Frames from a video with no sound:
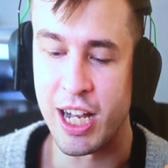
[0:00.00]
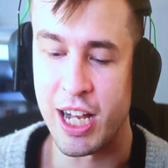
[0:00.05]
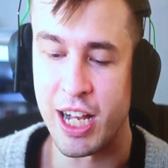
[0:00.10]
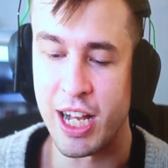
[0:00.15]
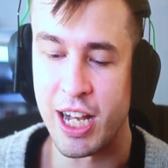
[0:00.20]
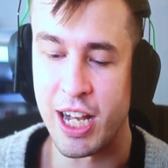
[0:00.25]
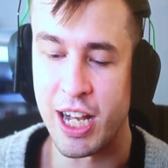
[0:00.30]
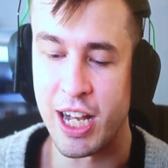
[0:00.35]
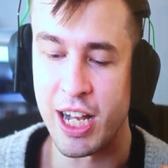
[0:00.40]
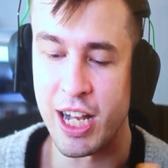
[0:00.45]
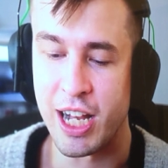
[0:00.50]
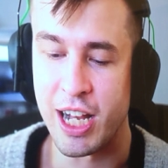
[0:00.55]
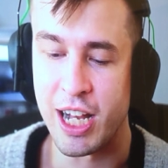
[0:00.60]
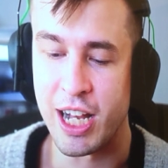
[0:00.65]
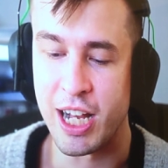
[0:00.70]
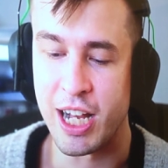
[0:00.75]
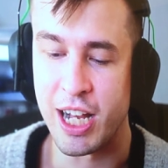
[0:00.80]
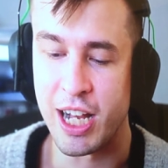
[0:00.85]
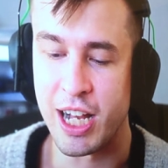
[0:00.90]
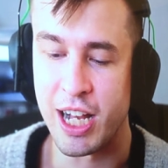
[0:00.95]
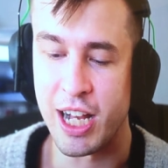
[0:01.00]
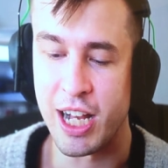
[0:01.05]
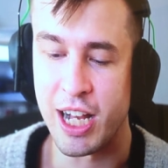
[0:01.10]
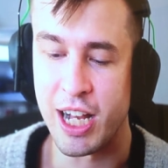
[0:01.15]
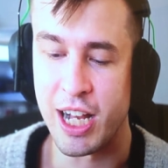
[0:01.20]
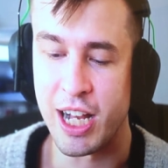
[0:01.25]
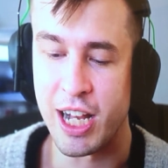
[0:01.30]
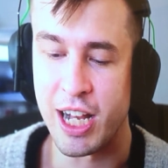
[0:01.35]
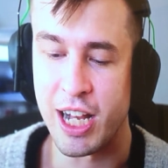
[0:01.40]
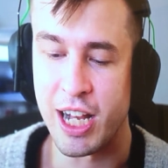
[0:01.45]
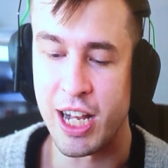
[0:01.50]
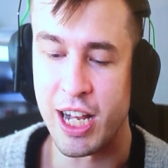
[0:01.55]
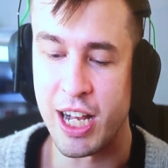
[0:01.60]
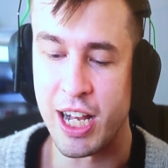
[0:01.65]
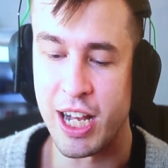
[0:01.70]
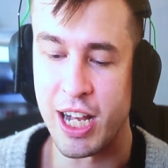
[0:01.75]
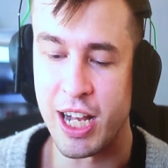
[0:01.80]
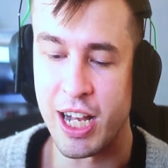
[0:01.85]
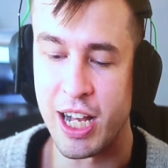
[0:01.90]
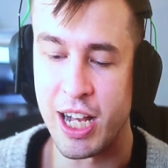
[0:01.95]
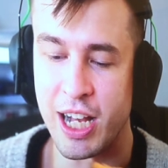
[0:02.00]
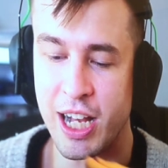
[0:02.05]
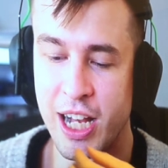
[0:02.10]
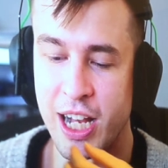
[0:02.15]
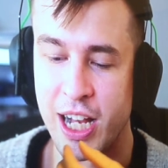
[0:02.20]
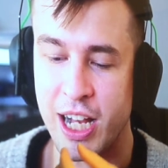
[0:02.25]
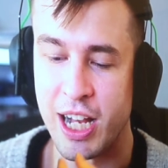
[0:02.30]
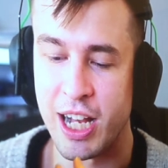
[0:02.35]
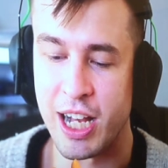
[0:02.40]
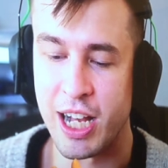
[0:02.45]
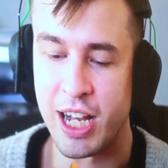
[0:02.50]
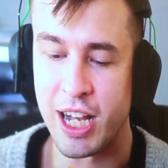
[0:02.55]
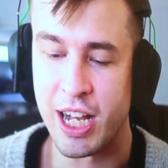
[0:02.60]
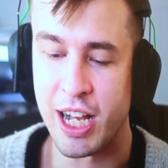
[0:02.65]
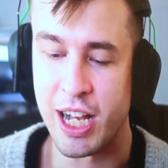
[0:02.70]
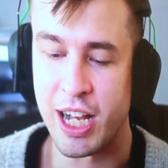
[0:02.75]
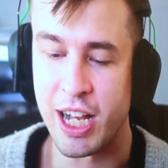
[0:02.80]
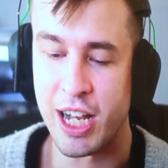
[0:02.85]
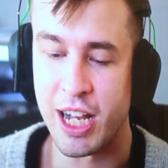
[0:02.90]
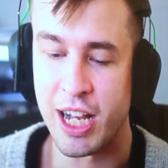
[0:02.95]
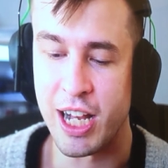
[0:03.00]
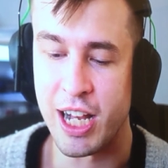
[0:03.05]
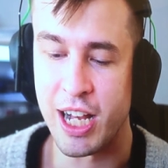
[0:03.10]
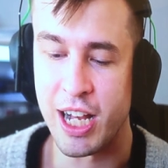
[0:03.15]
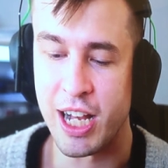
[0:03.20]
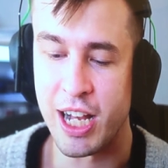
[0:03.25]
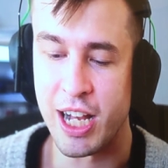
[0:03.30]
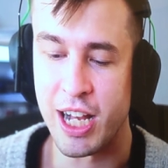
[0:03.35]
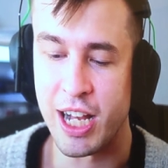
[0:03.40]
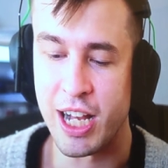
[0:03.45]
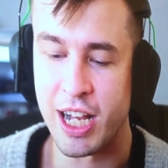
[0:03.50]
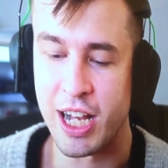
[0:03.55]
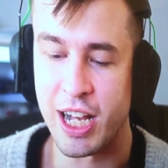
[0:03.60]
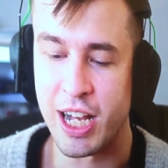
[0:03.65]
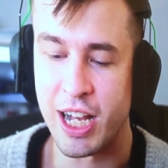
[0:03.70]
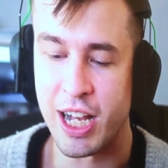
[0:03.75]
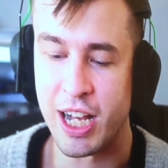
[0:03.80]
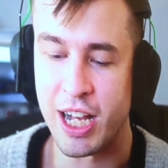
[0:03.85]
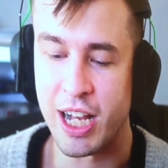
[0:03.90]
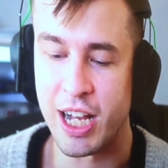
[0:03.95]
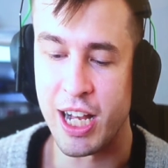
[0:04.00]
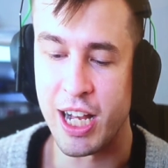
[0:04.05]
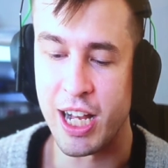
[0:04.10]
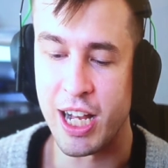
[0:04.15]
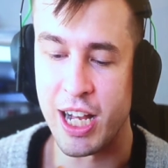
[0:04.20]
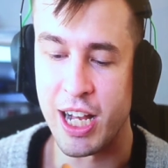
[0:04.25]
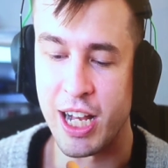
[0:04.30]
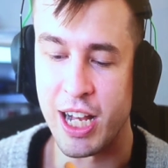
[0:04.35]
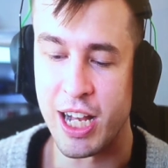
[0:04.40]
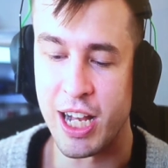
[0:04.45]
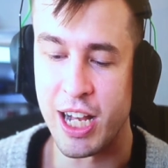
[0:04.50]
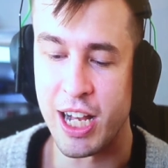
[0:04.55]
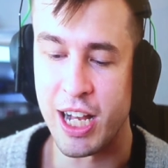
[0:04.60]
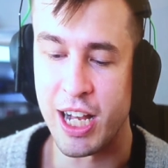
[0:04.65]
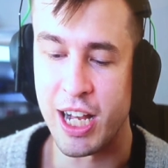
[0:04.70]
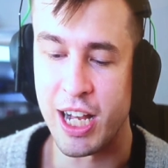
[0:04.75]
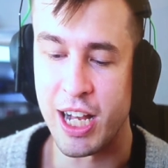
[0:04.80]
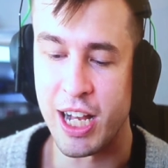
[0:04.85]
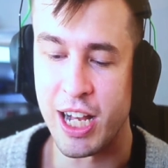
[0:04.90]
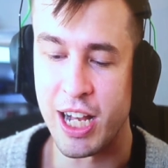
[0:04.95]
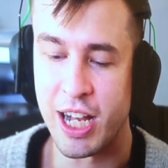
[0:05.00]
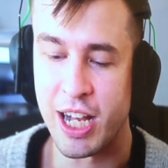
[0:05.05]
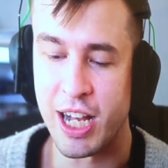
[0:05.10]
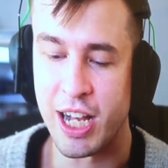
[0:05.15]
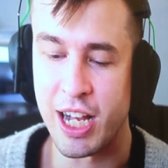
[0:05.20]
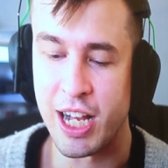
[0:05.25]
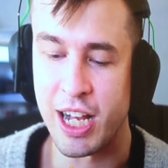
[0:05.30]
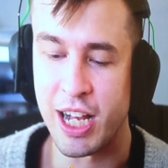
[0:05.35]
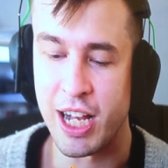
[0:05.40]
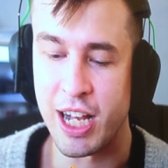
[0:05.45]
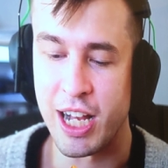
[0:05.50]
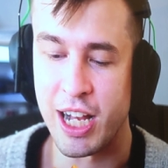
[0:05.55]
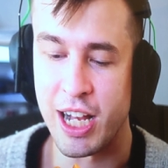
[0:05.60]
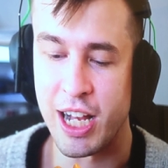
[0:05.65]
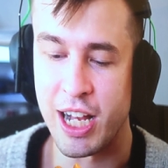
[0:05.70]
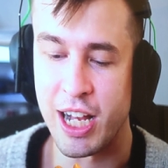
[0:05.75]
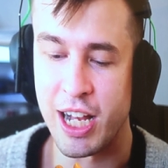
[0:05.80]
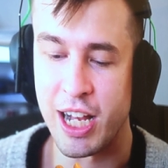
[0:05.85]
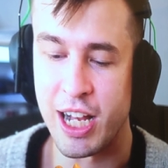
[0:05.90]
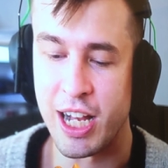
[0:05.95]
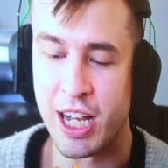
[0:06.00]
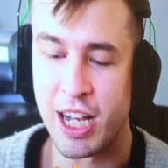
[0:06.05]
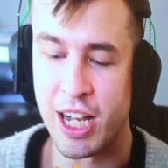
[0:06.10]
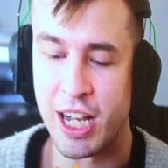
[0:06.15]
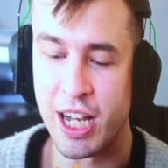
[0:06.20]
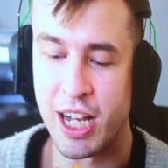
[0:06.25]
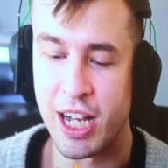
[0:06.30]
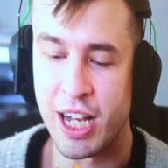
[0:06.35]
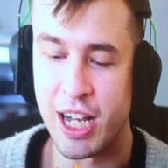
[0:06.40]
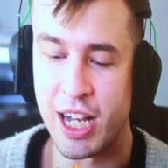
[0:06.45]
The person shown says nothing.